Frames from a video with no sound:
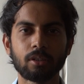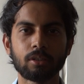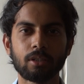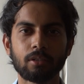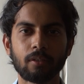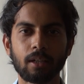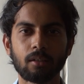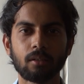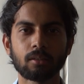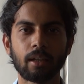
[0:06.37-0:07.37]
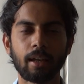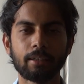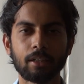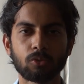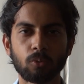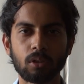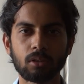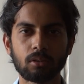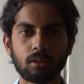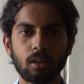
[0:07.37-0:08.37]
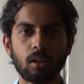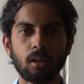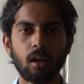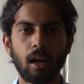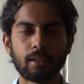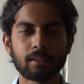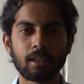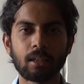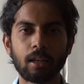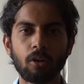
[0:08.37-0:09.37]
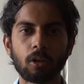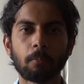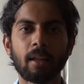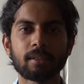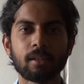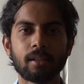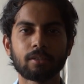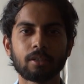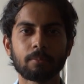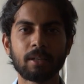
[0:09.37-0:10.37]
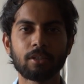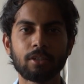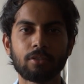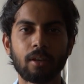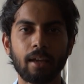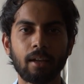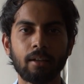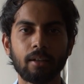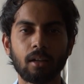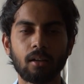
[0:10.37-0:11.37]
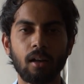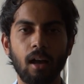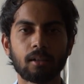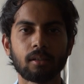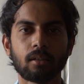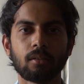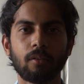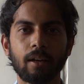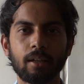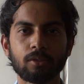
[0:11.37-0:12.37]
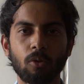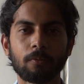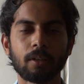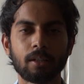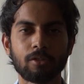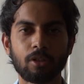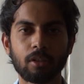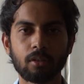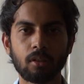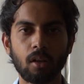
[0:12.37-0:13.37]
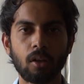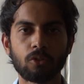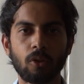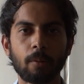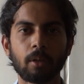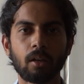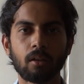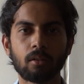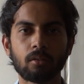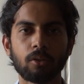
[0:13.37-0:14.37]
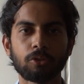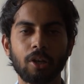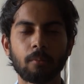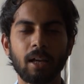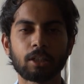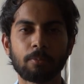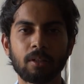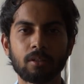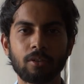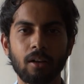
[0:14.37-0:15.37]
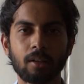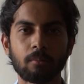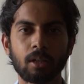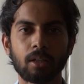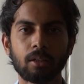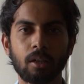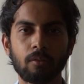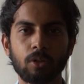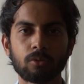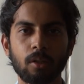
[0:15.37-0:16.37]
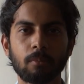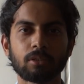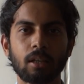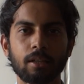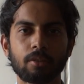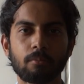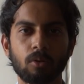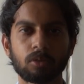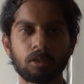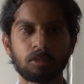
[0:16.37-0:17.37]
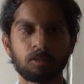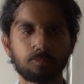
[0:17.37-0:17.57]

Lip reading: Engineering and IT Surat. I recently got placed in Hsbc Tech India as a trainee software engineer. So I'm here to share my experience regarding my interviews and my selection process.